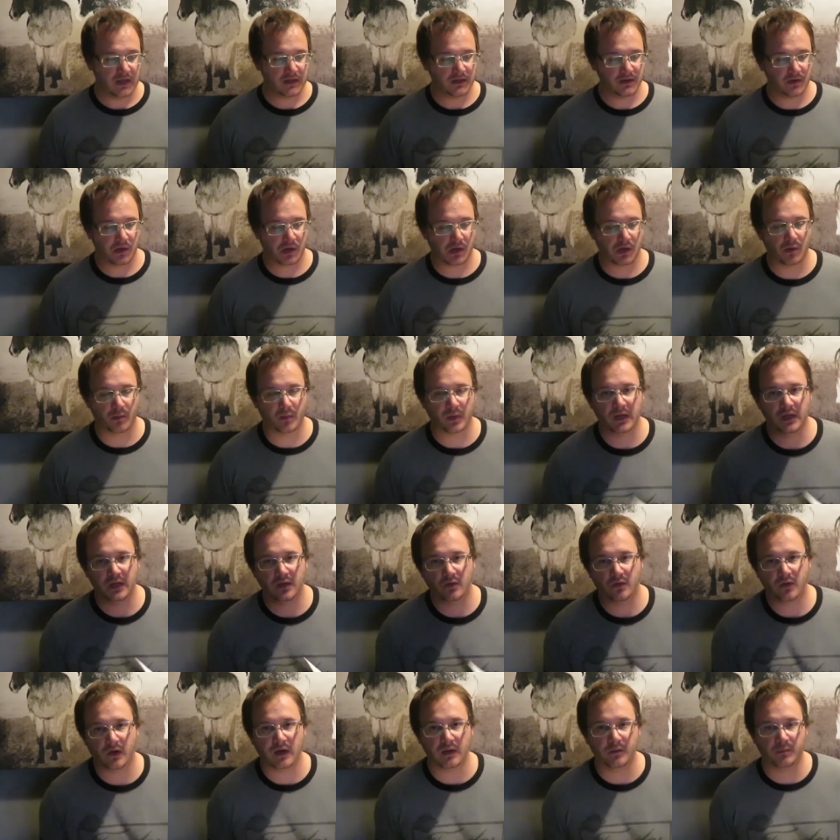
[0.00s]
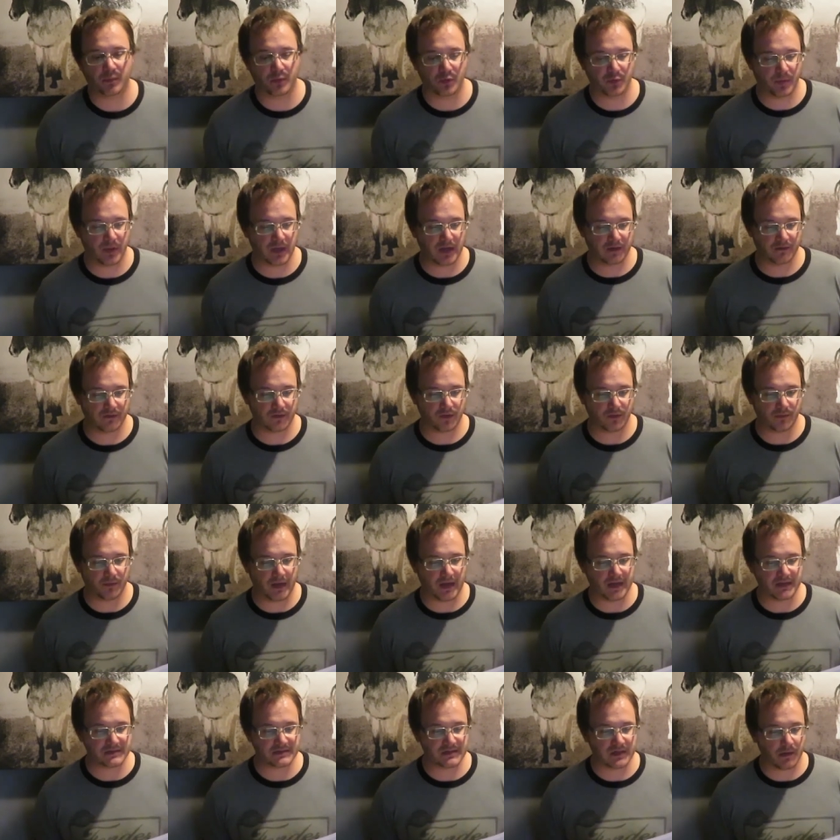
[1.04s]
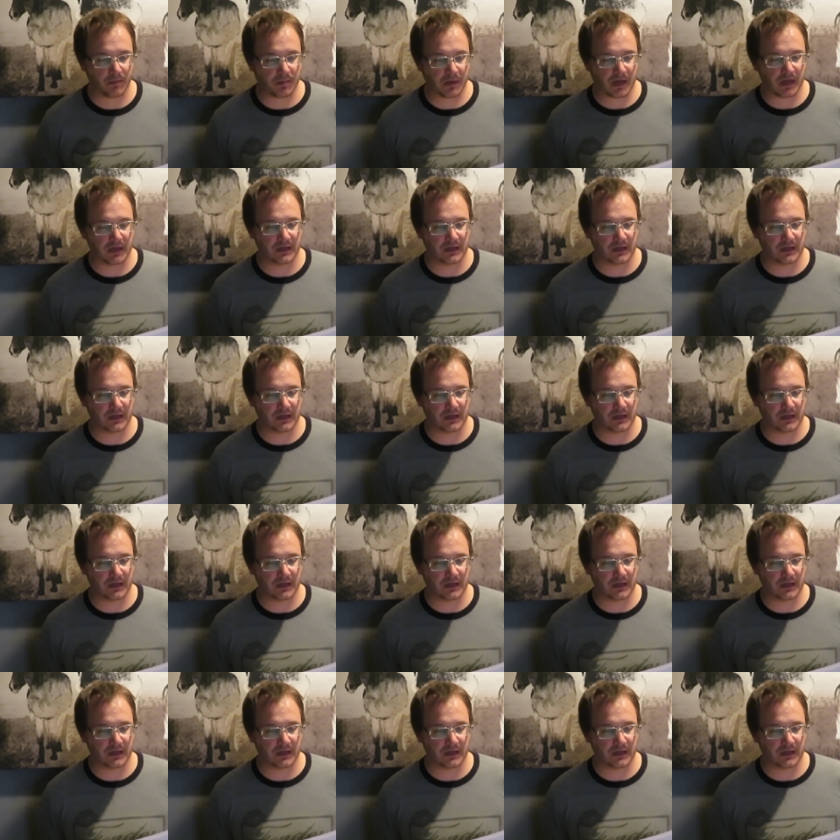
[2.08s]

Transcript: there's so many great Blue Panther matchups.